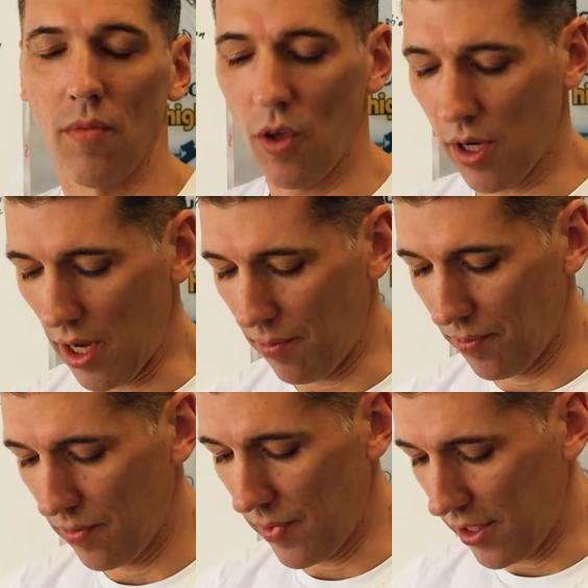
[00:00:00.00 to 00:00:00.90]

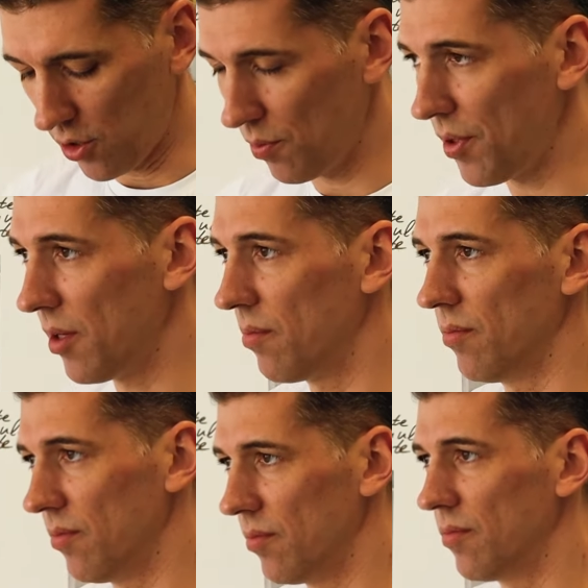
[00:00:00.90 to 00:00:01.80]
Okay, that should
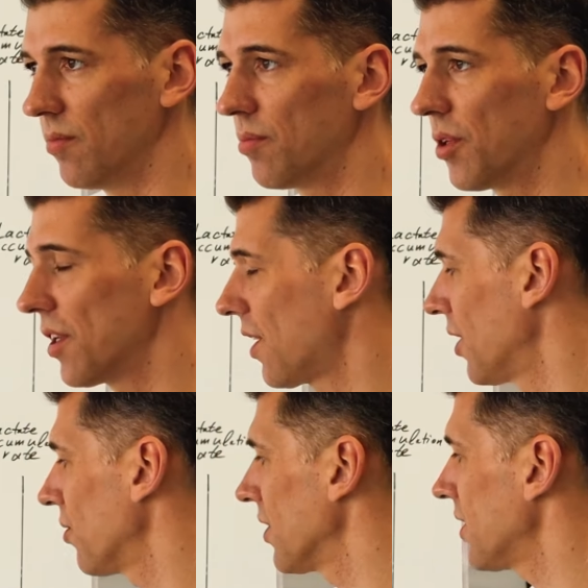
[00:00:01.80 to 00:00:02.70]
be pretty
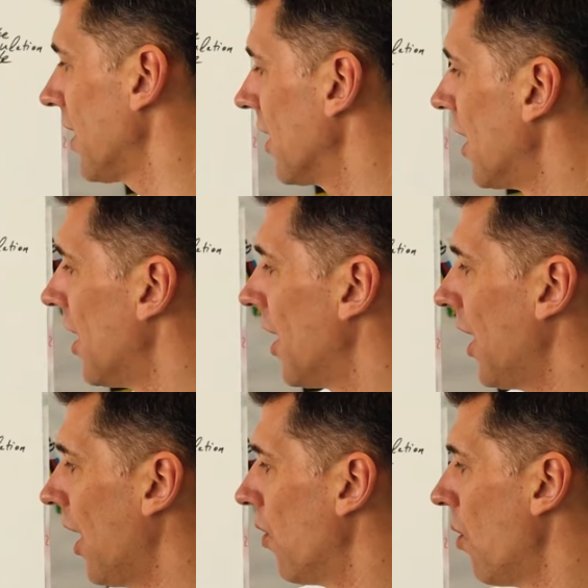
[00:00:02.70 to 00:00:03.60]
clear to understand.
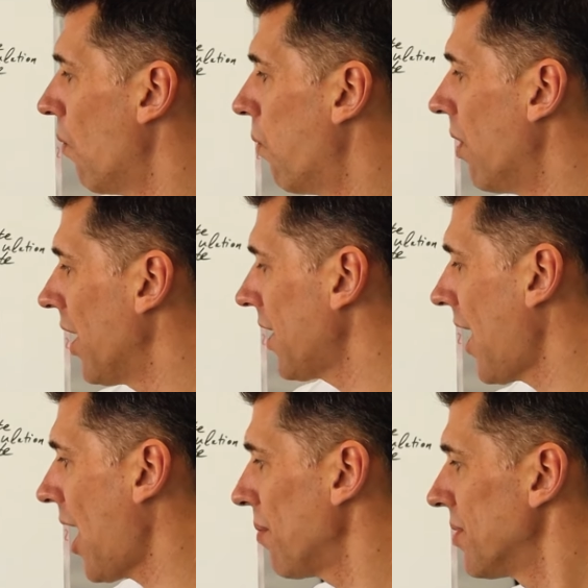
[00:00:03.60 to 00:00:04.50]
Now, what
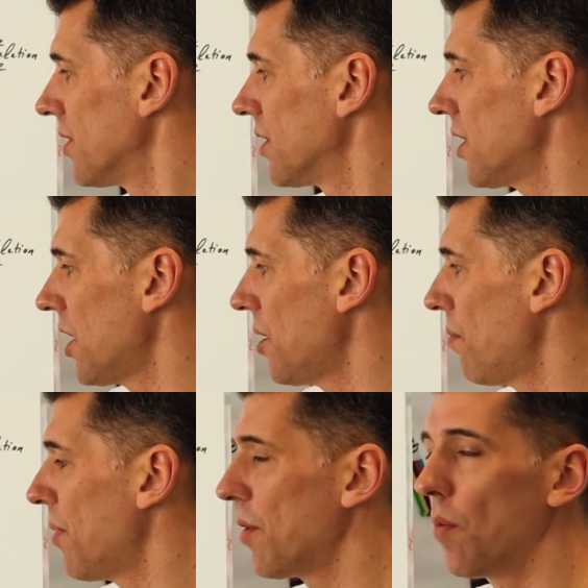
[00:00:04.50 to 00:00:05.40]
happens
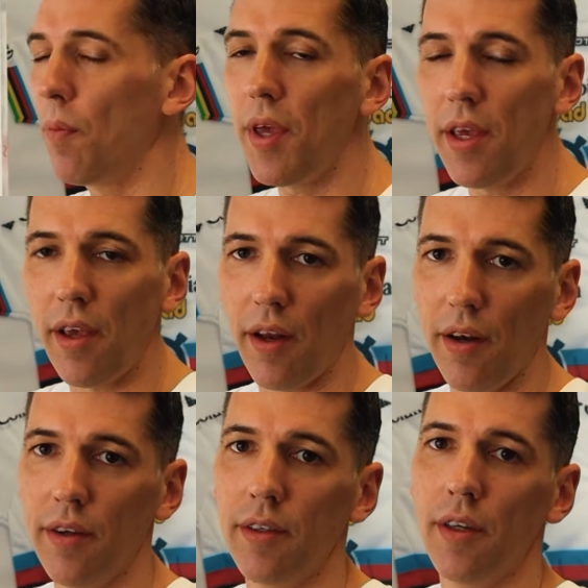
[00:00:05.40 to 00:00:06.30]
in
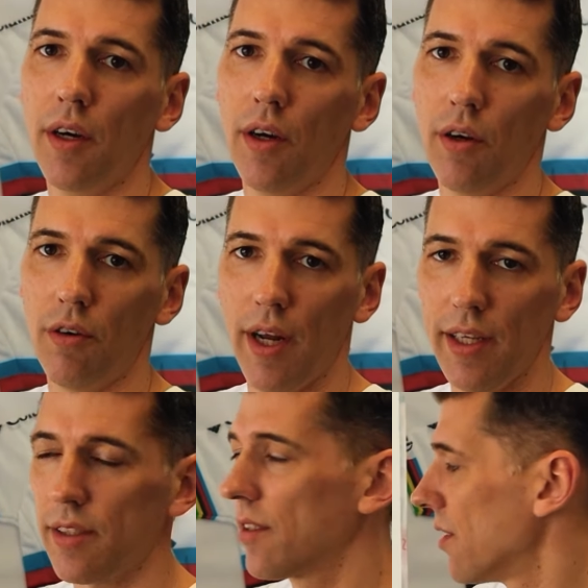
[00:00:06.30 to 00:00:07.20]
between
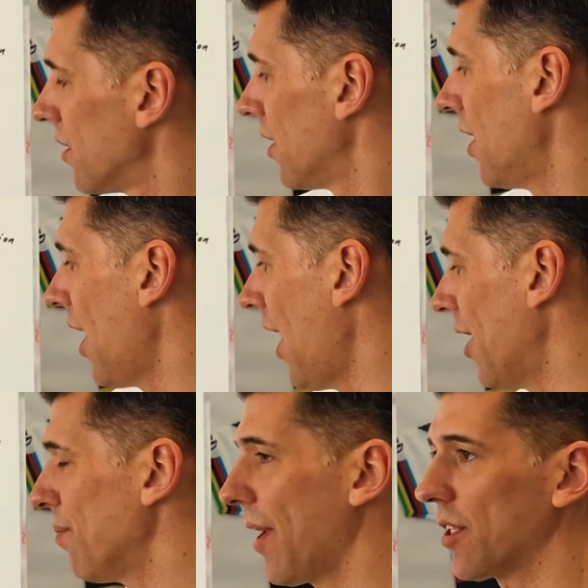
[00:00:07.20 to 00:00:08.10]
rest
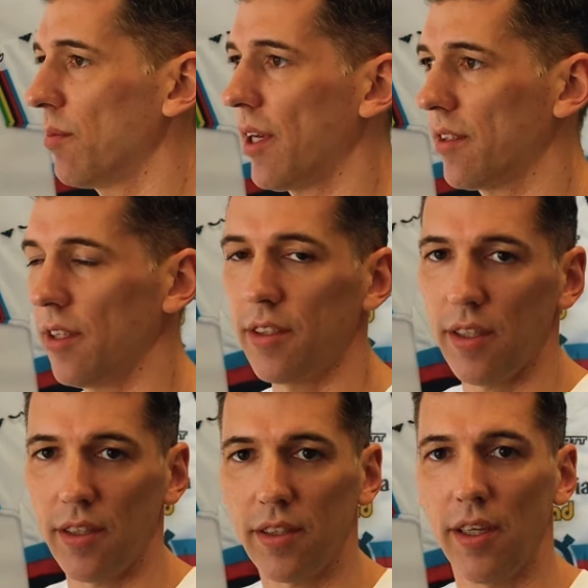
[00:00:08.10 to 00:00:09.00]
and maximum lactate
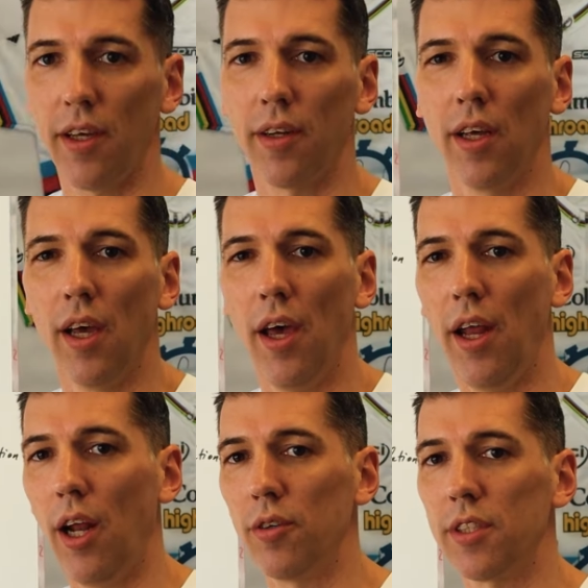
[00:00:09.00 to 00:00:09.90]
steady state?
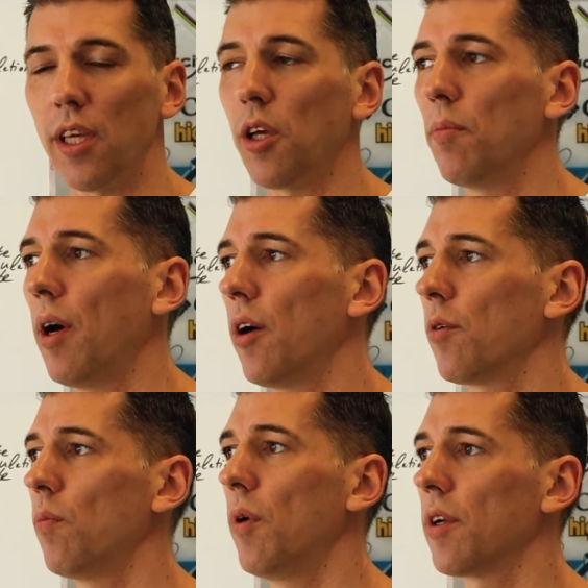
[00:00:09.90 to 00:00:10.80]
And now think
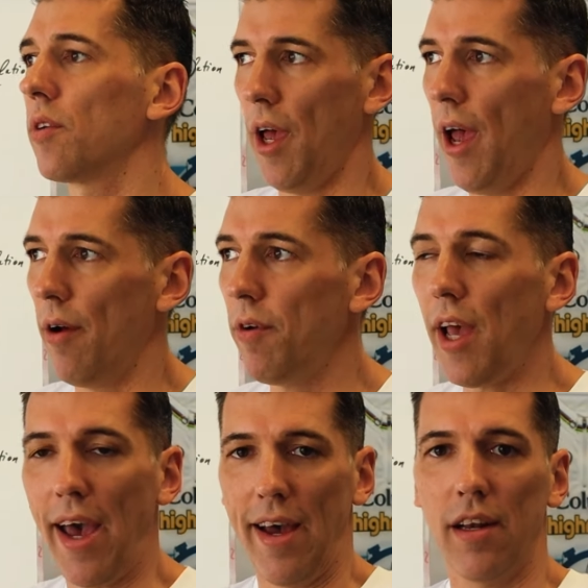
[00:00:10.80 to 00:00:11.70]
about what
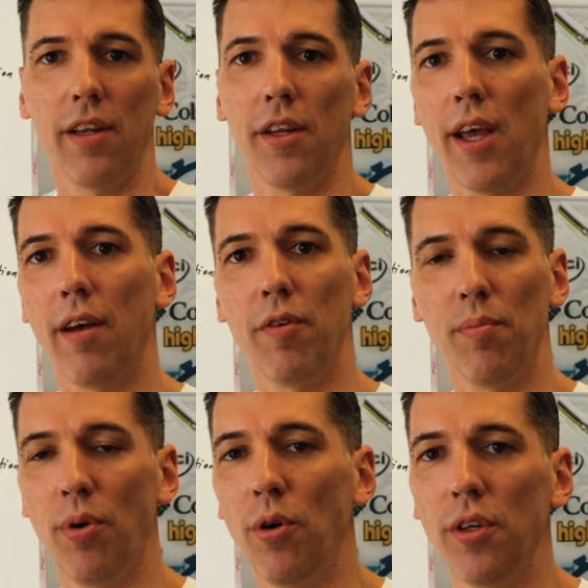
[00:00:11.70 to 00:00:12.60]
every athlete, every
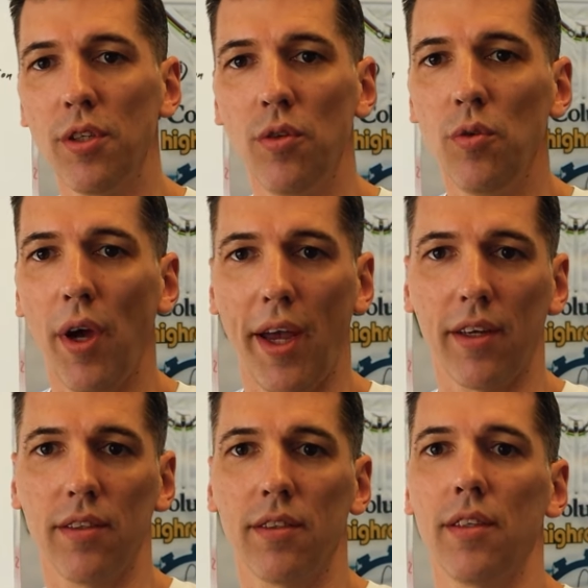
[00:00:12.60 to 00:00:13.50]
person who
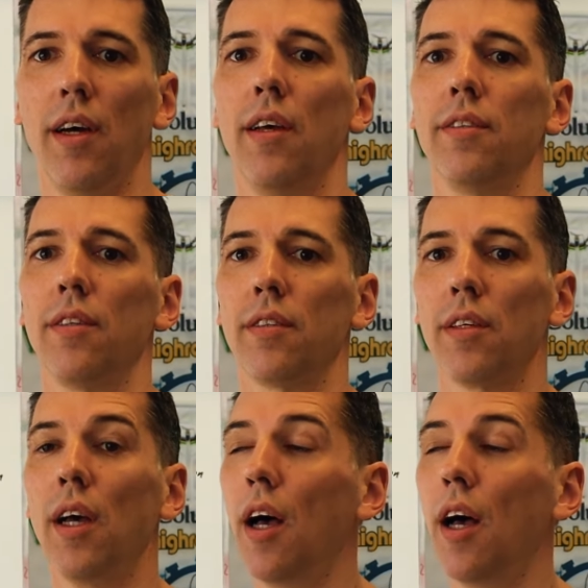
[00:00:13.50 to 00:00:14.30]
exercises